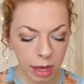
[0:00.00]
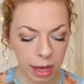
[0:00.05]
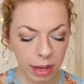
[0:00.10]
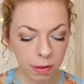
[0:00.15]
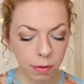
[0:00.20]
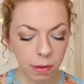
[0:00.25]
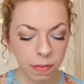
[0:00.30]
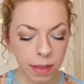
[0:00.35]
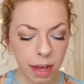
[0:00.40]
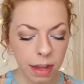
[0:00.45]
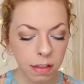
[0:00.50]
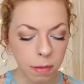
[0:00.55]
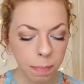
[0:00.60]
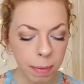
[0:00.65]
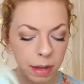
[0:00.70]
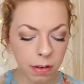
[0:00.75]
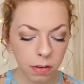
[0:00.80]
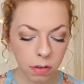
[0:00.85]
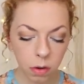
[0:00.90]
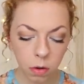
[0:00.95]
Okay, so the Ace of
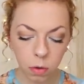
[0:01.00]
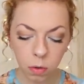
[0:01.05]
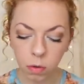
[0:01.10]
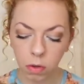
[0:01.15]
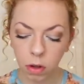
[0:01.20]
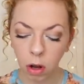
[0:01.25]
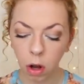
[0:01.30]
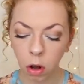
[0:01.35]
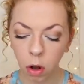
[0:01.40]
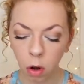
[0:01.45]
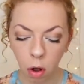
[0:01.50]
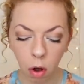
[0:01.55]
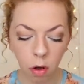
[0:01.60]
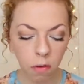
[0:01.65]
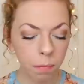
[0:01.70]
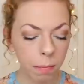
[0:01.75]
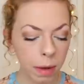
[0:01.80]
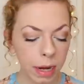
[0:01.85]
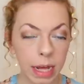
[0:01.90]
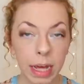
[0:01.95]
Pentacles, a lot
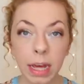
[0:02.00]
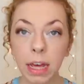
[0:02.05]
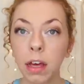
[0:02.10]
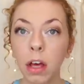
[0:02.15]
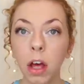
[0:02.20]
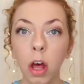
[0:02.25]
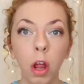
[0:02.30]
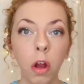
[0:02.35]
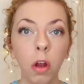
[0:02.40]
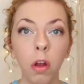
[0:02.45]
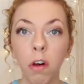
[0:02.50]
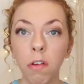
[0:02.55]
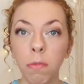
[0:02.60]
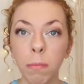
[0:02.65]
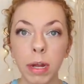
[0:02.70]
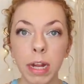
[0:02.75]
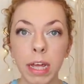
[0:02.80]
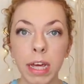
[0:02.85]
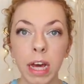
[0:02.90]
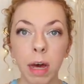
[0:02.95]
of money, a lot of
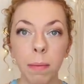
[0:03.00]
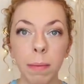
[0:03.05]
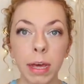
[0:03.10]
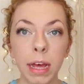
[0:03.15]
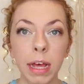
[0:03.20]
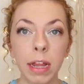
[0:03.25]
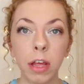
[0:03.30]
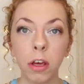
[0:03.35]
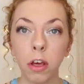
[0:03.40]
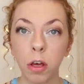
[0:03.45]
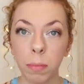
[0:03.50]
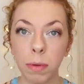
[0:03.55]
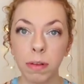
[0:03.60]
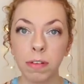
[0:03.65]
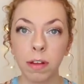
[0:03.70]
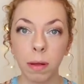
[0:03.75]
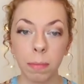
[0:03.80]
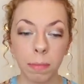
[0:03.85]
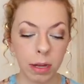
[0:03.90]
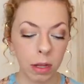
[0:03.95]
money coming in. There could be
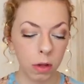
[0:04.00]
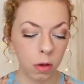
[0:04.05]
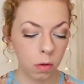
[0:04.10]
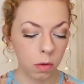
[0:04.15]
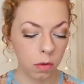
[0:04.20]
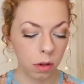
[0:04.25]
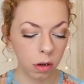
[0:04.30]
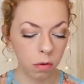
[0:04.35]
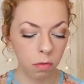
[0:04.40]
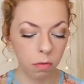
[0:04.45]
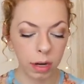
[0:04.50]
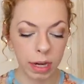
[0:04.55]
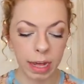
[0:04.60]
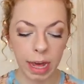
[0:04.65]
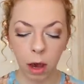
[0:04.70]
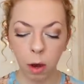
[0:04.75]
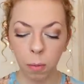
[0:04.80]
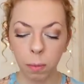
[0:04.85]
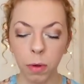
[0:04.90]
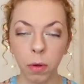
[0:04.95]
somebody who's going to really
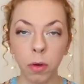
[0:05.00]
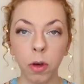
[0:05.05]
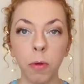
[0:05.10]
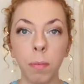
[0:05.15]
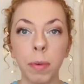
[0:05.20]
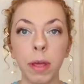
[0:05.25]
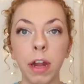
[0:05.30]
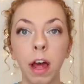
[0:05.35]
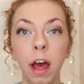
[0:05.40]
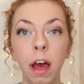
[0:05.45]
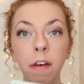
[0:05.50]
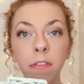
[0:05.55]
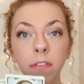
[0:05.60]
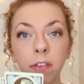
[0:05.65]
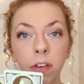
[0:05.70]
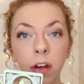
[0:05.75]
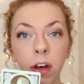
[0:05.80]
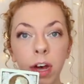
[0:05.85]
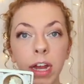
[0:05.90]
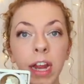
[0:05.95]
help you. It could be an earth
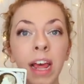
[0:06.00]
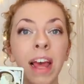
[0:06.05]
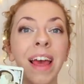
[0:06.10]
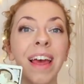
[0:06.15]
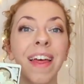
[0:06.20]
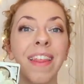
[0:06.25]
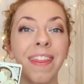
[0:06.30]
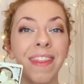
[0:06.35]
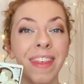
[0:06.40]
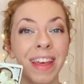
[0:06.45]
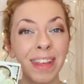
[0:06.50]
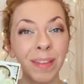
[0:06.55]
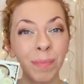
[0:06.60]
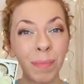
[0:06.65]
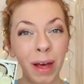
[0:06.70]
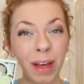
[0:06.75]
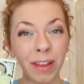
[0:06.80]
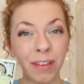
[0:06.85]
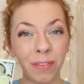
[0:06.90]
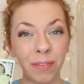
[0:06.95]
sign. This
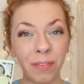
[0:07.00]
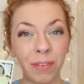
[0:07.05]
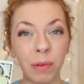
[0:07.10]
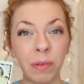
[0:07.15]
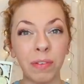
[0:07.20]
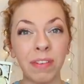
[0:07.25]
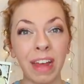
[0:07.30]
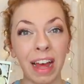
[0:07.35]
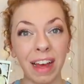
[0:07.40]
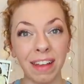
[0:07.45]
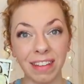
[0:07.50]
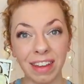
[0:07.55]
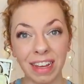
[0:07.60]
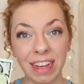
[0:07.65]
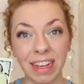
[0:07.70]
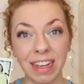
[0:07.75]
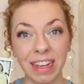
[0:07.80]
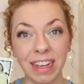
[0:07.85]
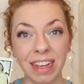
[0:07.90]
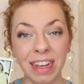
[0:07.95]
person feels
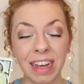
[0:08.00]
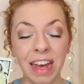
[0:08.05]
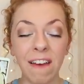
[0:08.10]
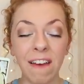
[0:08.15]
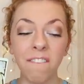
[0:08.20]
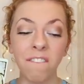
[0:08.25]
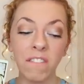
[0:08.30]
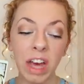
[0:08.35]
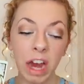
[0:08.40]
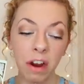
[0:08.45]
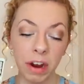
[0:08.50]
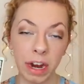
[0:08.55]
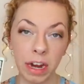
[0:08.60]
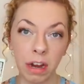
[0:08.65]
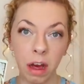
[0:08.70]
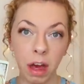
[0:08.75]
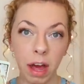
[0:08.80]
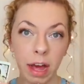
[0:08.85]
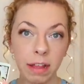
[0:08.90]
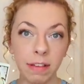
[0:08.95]
sexy, very
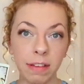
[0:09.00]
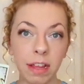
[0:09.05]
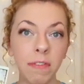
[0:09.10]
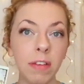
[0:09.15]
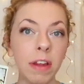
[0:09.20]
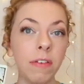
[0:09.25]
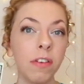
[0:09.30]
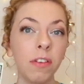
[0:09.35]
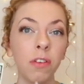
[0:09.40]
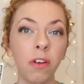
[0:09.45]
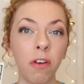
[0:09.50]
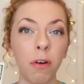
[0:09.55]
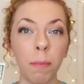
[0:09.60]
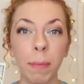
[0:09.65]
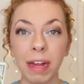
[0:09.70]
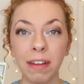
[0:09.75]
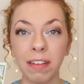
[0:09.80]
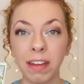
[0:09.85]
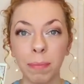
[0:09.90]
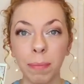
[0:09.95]
nice. Even if it's not a
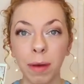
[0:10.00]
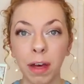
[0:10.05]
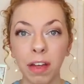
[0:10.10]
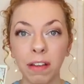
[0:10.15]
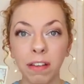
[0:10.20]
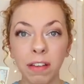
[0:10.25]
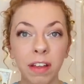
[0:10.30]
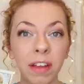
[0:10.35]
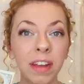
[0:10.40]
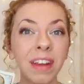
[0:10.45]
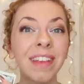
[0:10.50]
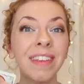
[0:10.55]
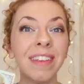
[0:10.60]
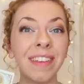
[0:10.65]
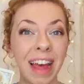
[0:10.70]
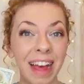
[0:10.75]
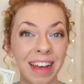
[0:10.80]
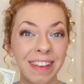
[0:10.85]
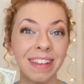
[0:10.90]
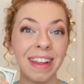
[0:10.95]
romantic person,
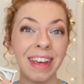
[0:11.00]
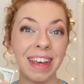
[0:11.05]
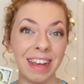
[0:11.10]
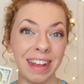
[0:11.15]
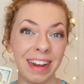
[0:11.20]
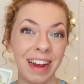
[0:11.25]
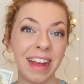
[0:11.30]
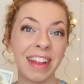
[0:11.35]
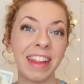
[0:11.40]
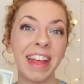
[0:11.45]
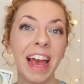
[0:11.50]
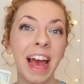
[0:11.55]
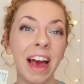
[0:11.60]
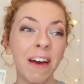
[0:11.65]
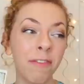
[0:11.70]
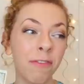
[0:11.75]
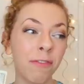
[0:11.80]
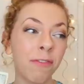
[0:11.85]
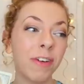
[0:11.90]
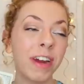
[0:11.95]
sexy. Like they
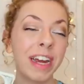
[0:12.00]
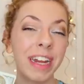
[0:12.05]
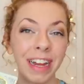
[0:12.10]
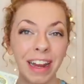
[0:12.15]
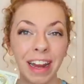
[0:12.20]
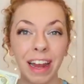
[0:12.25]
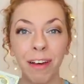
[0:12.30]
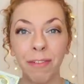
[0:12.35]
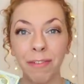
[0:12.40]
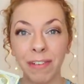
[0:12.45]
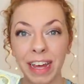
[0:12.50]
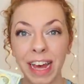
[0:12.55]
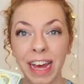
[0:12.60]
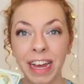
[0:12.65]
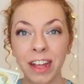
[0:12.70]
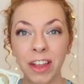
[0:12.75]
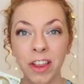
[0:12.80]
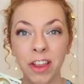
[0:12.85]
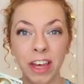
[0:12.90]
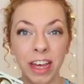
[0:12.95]
have really lovely
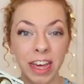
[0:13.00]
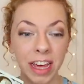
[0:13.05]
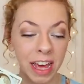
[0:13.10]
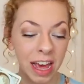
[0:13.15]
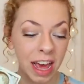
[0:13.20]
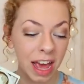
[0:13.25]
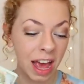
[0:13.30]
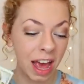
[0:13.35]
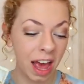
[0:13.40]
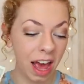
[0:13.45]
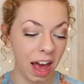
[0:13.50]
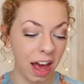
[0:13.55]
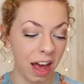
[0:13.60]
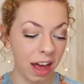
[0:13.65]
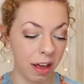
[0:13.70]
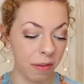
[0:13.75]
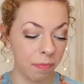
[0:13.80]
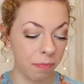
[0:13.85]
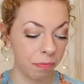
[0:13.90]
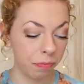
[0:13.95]
energy.
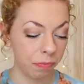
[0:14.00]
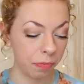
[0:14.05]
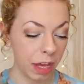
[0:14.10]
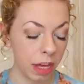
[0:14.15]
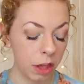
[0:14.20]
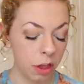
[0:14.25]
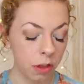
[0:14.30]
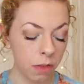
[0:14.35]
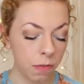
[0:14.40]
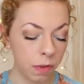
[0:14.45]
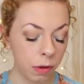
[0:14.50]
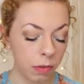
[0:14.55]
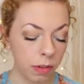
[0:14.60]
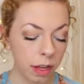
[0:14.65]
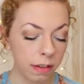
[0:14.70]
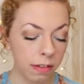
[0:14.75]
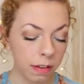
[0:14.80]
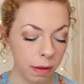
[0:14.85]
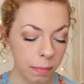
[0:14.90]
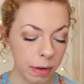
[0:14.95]
Um, it just feels
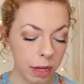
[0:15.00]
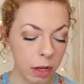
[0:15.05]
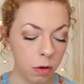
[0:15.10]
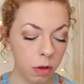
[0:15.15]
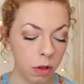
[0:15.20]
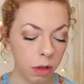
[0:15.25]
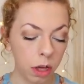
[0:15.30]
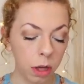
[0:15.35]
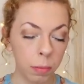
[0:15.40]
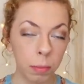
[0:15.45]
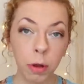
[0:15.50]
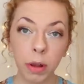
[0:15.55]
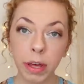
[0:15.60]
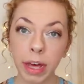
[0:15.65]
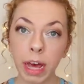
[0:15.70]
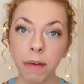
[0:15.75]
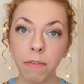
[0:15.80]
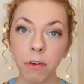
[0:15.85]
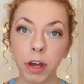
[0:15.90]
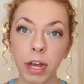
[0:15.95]
like somebody who can
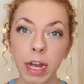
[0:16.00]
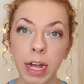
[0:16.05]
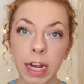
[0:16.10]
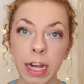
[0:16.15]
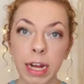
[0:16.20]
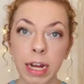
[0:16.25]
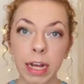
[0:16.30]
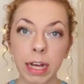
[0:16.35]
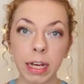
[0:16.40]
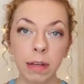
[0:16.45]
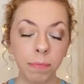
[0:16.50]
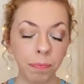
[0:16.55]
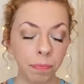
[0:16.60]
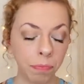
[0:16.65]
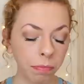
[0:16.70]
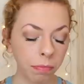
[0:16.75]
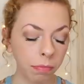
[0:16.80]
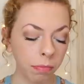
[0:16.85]
communicate very clearly,